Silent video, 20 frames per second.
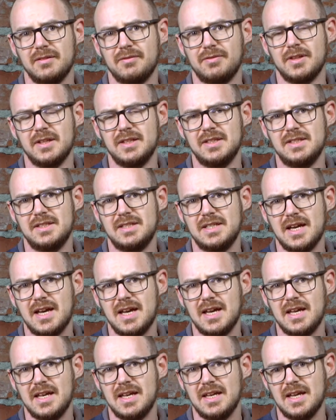of the
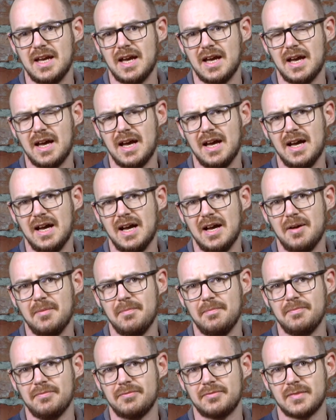day,
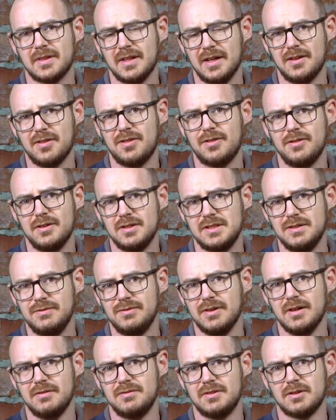like
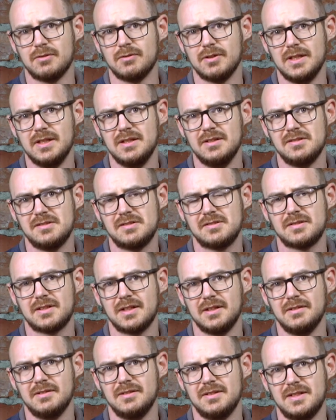35 degrees,
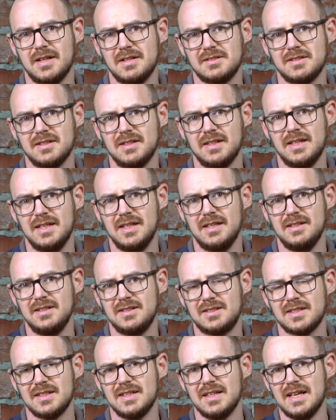kind of desert
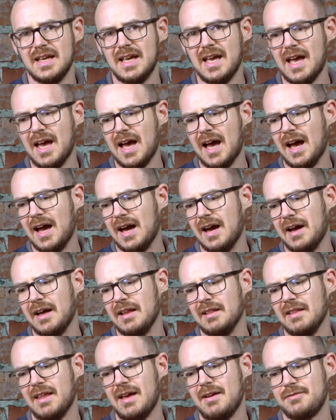heat. I
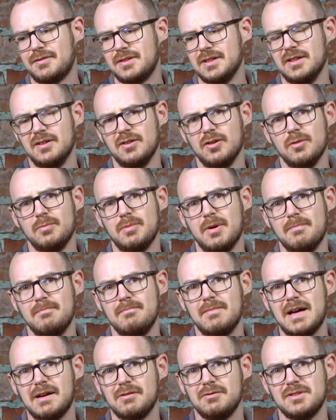left it up a
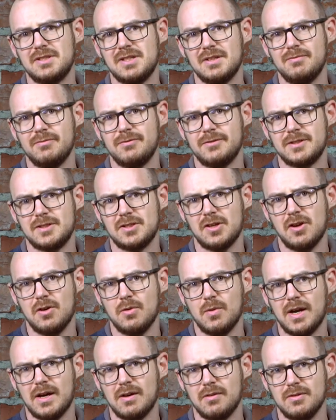mountain for
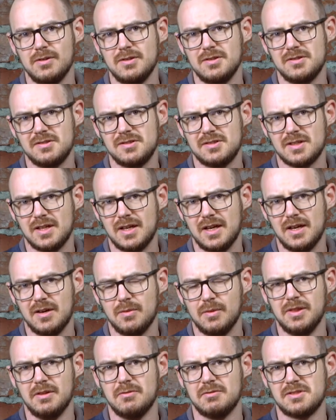2 hours
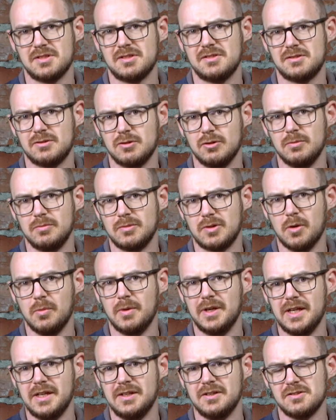when there was a storm
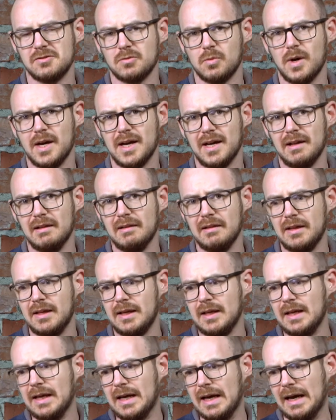coming in as well.
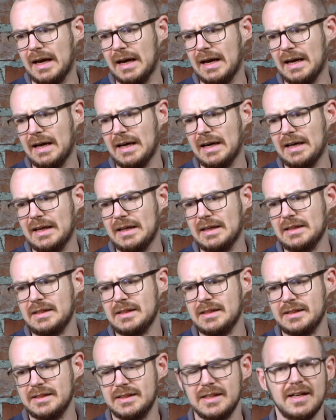
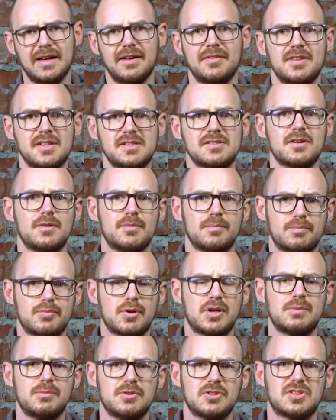Yeah, this got
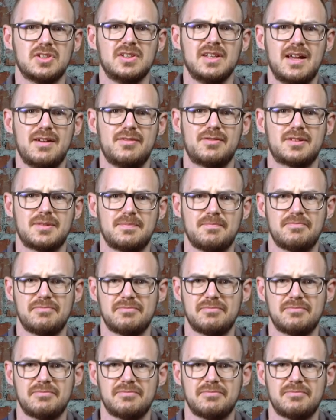pretty much left